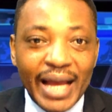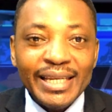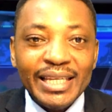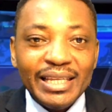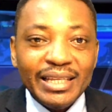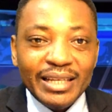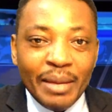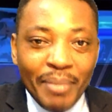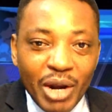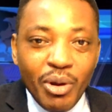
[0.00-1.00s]
and
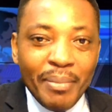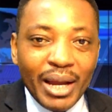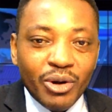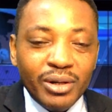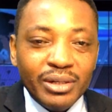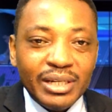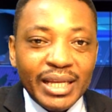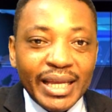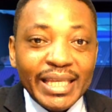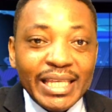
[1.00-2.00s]
Emmanuel Macron
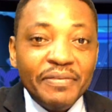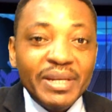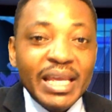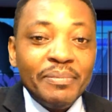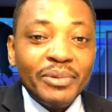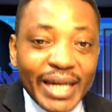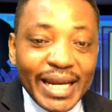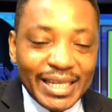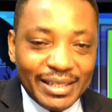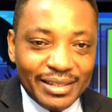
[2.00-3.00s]
giving him
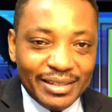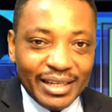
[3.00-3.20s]
credit